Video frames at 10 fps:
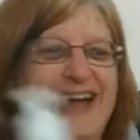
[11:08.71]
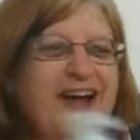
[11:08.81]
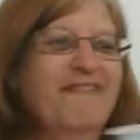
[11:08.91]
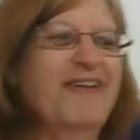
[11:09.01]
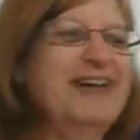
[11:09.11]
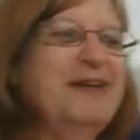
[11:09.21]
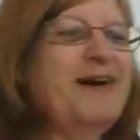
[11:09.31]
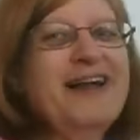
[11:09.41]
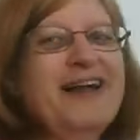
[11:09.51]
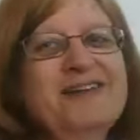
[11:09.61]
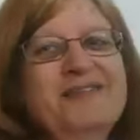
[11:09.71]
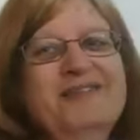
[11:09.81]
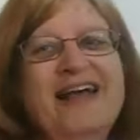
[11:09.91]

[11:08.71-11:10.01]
When you buy a